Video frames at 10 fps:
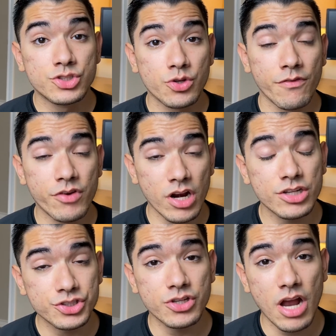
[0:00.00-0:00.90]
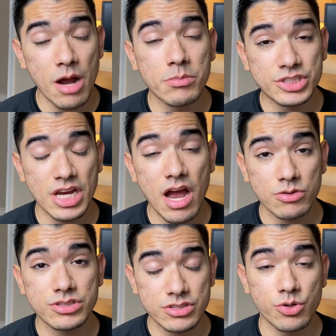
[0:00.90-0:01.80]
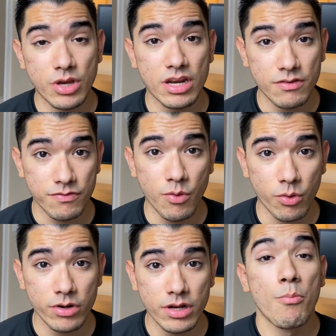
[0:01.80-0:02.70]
So if you're not sure how much house you can afford,